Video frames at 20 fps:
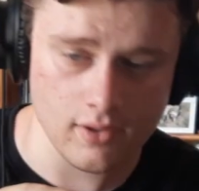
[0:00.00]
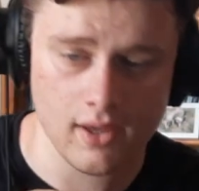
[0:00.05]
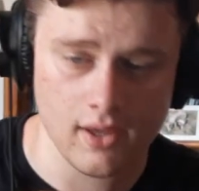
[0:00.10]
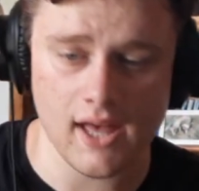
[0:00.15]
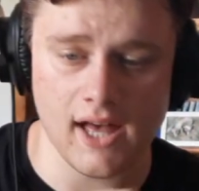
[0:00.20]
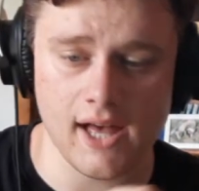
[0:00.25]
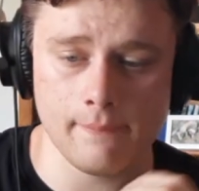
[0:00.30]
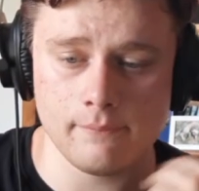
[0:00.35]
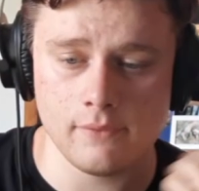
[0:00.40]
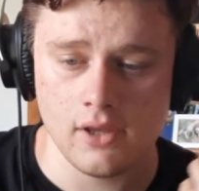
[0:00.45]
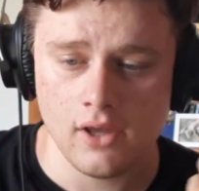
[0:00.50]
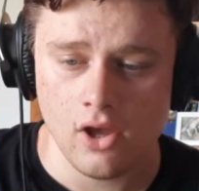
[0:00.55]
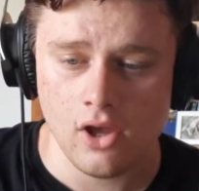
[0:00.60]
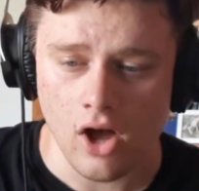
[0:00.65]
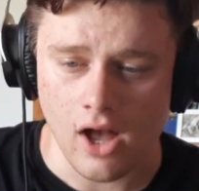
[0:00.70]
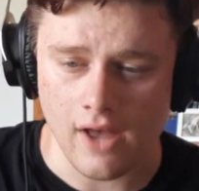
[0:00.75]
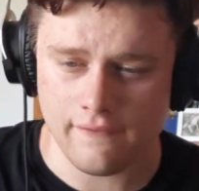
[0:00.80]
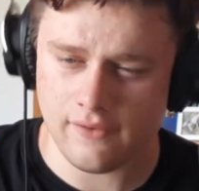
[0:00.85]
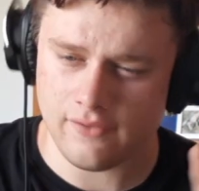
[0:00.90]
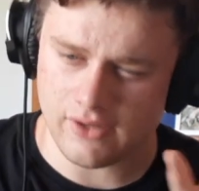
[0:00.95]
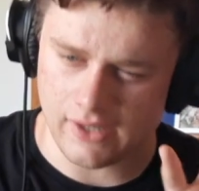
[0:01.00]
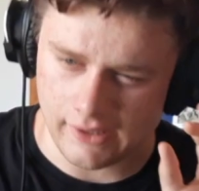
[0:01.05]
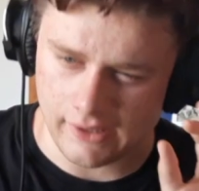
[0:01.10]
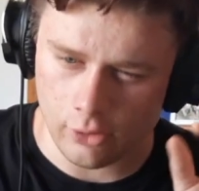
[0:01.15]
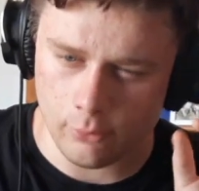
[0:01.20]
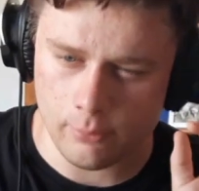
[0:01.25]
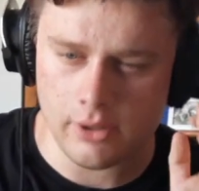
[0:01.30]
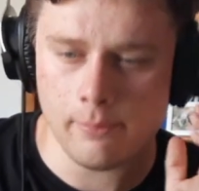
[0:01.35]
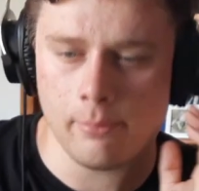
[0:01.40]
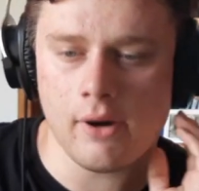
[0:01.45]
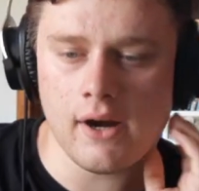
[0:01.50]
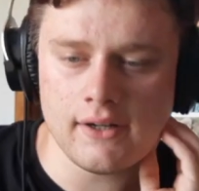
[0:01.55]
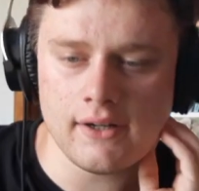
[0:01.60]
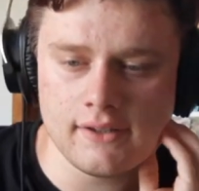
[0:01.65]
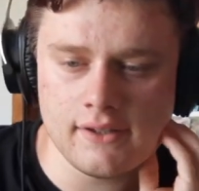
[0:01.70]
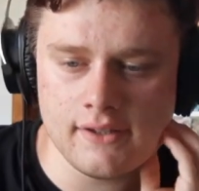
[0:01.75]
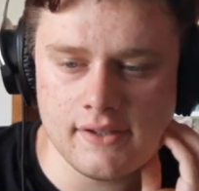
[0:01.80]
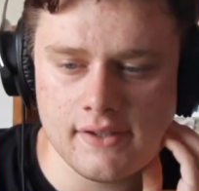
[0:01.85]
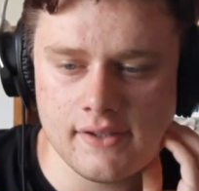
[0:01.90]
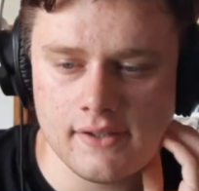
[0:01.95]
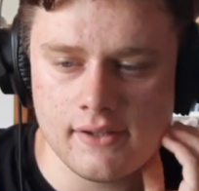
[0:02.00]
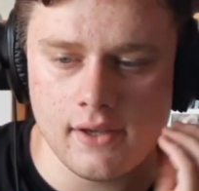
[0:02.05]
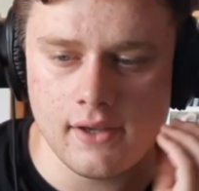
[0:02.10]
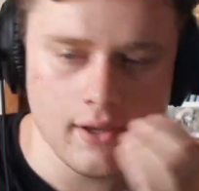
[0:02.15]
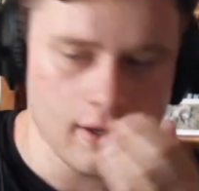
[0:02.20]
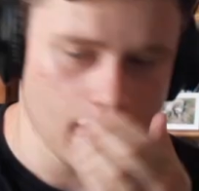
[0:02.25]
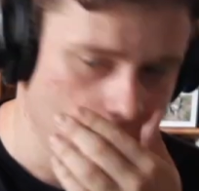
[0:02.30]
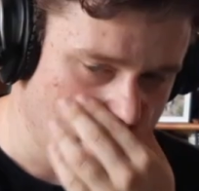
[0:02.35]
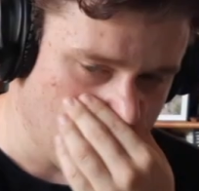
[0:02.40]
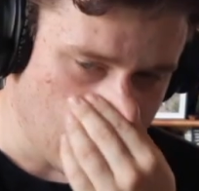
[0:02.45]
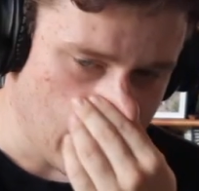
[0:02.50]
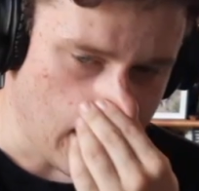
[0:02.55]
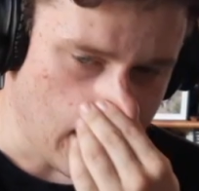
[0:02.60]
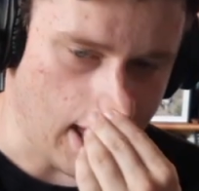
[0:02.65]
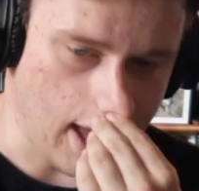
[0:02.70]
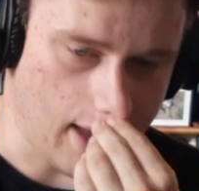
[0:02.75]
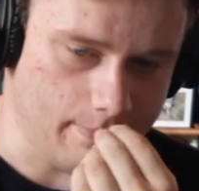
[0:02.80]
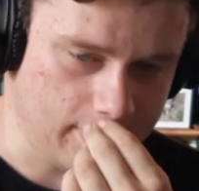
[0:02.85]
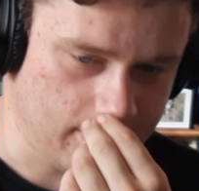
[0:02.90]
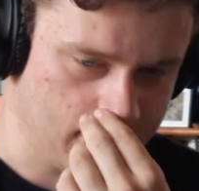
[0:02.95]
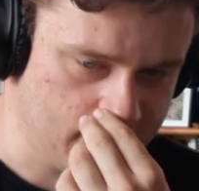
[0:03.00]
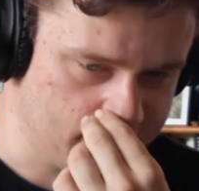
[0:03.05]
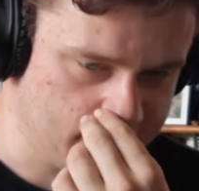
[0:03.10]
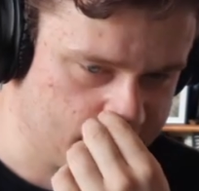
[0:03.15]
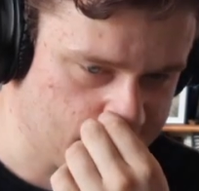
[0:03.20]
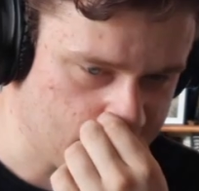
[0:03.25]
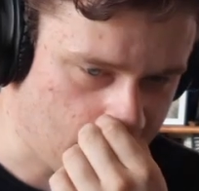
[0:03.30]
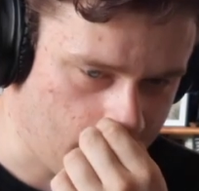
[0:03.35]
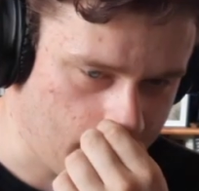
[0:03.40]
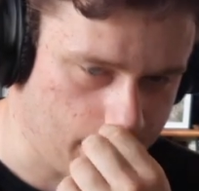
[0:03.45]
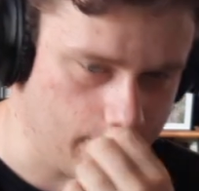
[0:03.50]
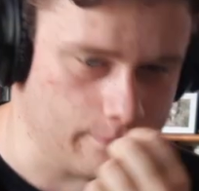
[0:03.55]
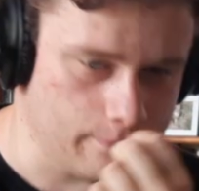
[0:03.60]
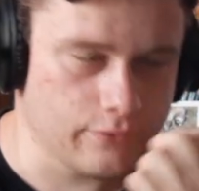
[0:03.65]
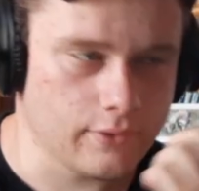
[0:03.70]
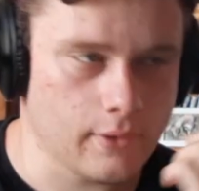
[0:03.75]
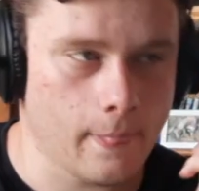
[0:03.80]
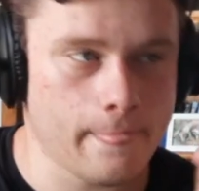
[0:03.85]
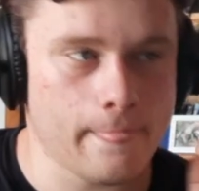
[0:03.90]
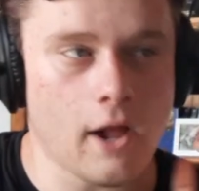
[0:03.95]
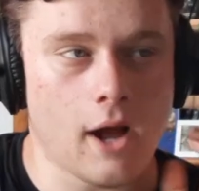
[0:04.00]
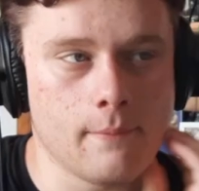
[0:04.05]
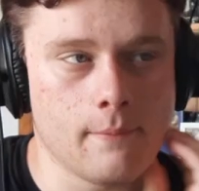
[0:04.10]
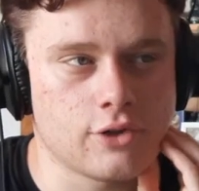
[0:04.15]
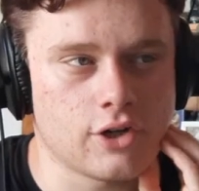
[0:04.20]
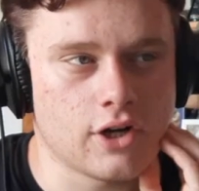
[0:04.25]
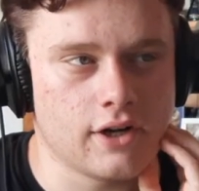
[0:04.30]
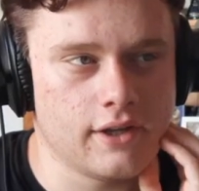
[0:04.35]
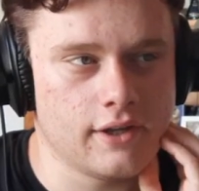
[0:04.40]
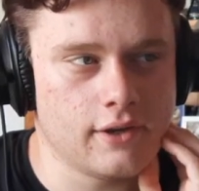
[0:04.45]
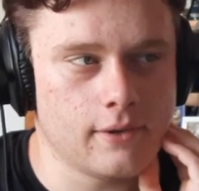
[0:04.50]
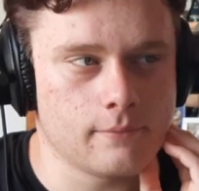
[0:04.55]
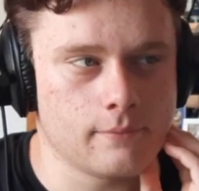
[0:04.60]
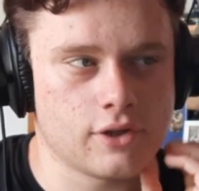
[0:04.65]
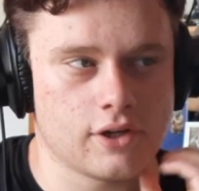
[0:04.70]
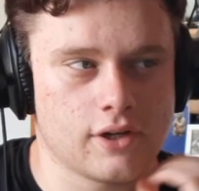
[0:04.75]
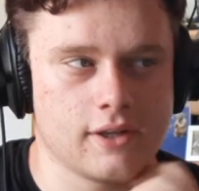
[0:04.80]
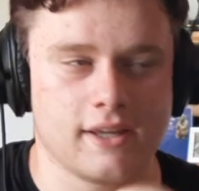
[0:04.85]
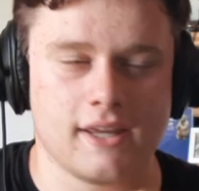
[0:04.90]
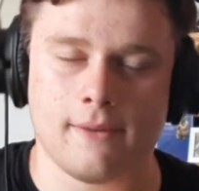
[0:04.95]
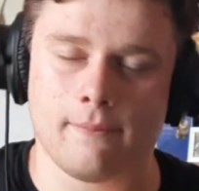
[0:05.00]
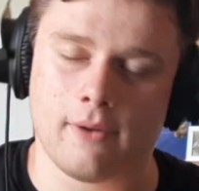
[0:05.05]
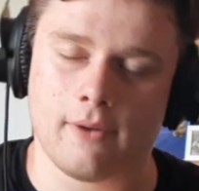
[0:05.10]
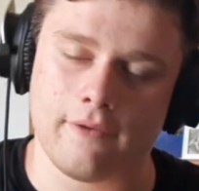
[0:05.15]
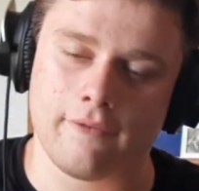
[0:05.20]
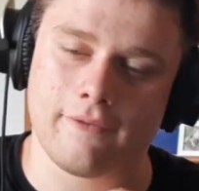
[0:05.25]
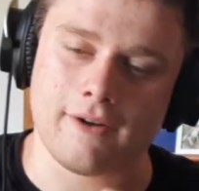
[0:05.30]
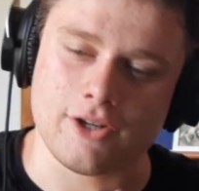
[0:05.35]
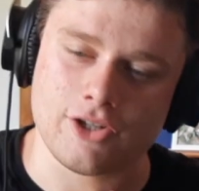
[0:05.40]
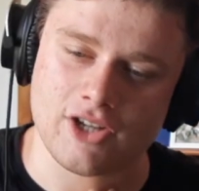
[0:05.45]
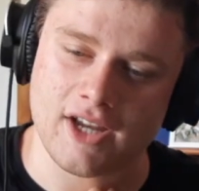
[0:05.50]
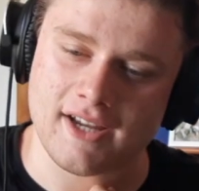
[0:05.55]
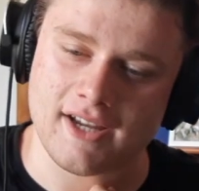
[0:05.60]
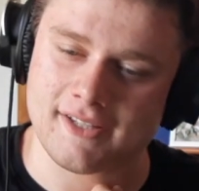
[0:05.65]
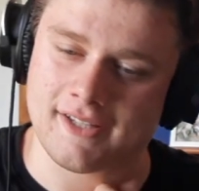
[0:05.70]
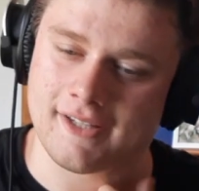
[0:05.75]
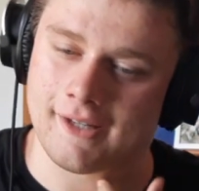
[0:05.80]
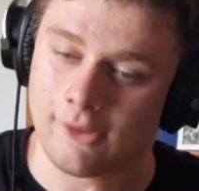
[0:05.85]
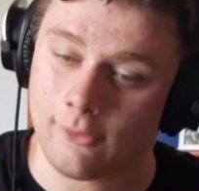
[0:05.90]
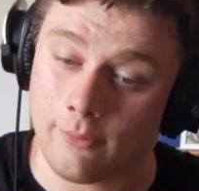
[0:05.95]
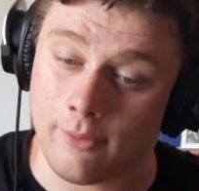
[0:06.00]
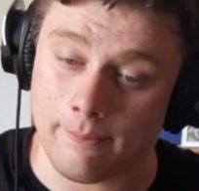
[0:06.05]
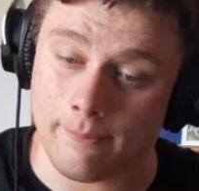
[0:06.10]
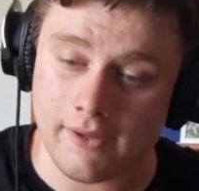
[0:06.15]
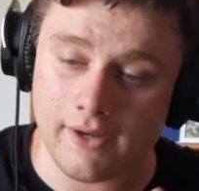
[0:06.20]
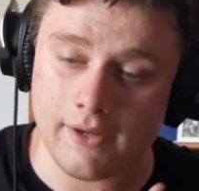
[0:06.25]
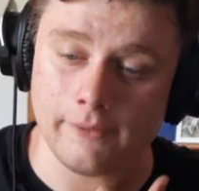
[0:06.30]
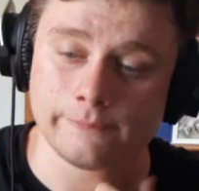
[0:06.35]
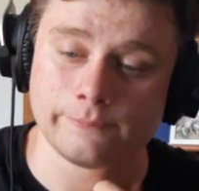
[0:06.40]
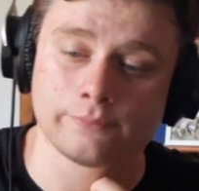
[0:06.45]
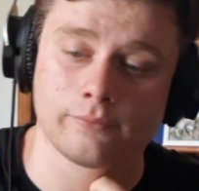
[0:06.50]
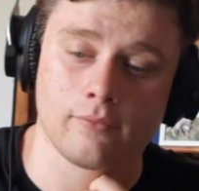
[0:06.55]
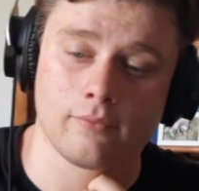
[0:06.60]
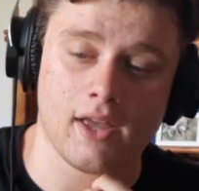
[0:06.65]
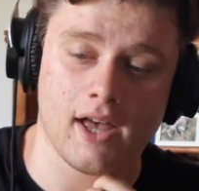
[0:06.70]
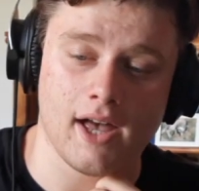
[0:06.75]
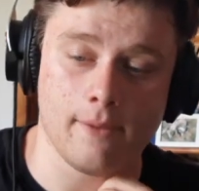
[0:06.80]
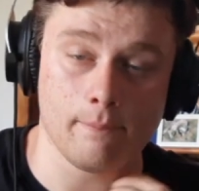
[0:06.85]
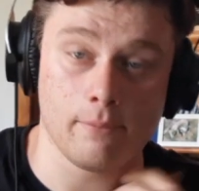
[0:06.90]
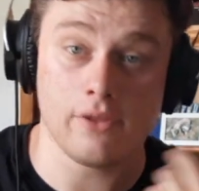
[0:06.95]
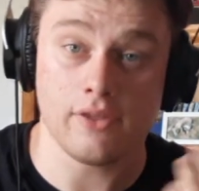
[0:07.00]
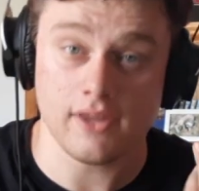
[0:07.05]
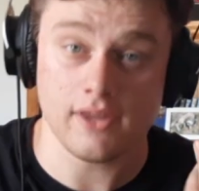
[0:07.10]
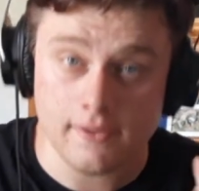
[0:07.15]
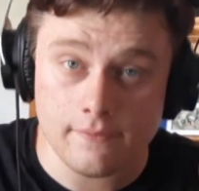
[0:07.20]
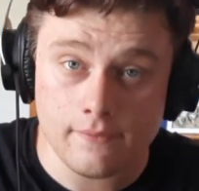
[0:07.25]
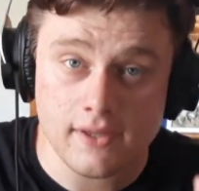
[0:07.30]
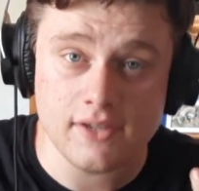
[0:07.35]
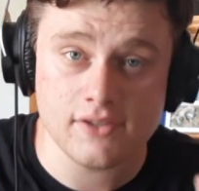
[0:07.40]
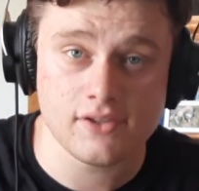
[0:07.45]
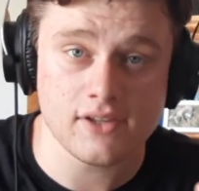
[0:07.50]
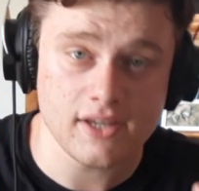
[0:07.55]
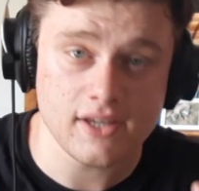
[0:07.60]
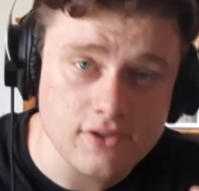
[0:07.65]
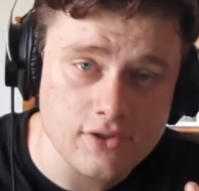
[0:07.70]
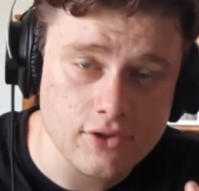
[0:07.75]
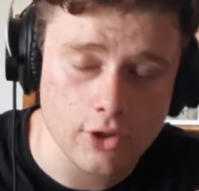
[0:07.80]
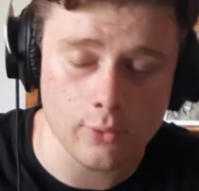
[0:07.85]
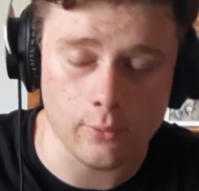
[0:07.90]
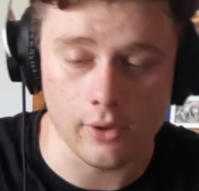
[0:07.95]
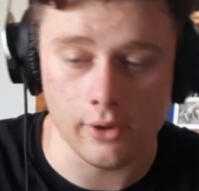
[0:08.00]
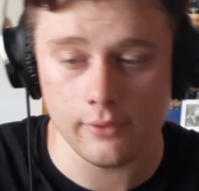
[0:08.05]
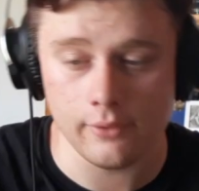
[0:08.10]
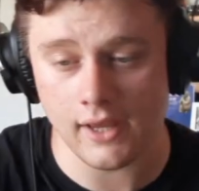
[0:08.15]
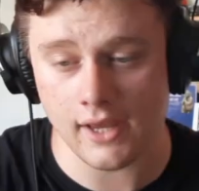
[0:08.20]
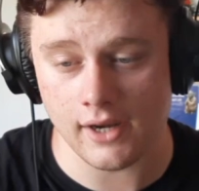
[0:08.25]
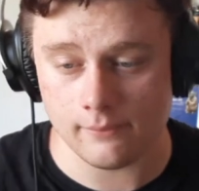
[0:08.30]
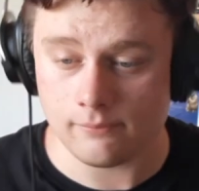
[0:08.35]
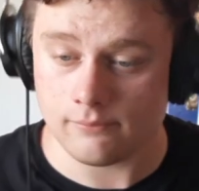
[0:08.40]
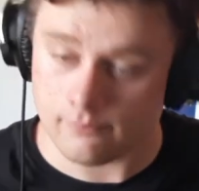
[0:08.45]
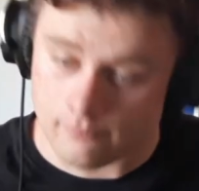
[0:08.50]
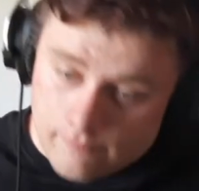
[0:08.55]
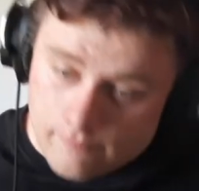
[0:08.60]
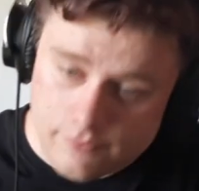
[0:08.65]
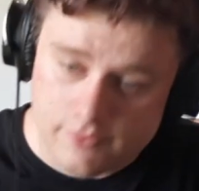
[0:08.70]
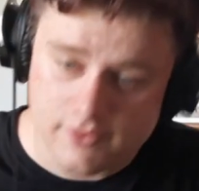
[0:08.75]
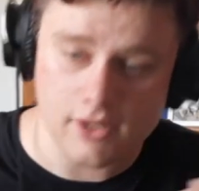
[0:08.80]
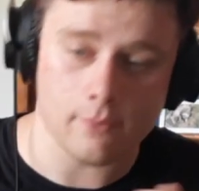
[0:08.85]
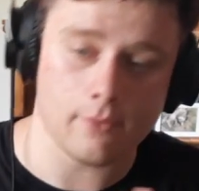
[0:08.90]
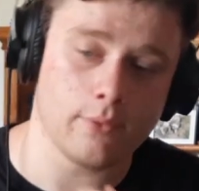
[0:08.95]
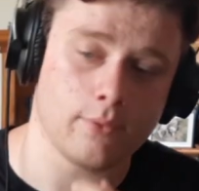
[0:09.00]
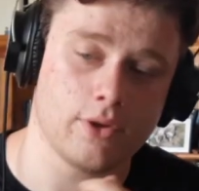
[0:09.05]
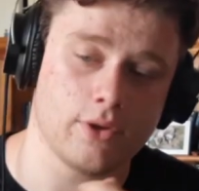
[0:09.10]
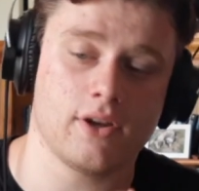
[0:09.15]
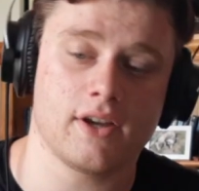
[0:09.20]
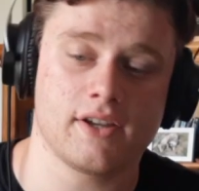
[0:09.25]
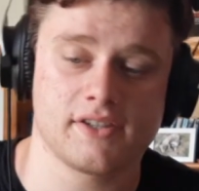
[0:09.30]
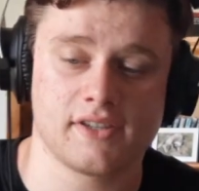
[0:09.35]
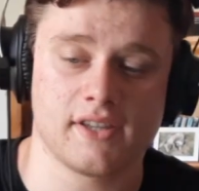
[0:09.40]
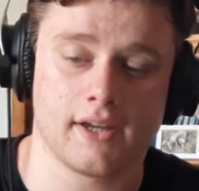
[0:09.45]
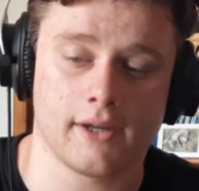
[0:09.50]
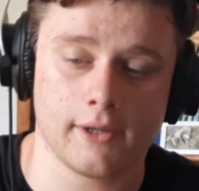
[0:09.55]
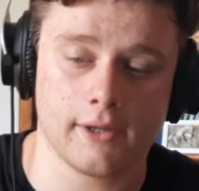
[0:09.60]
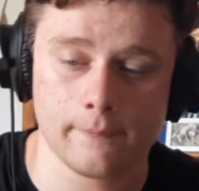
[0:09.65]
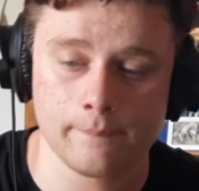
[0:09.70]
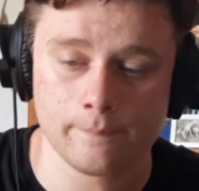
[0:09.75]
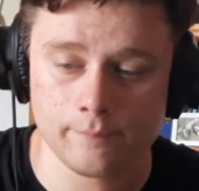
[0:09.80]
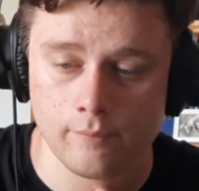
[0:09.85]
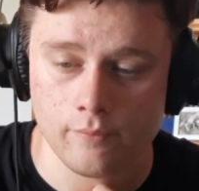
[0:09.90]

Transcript: I've given it a little bit of practice because I'm trying to get my French accent a little bit better. But here's the quote, and tell me what you guys think.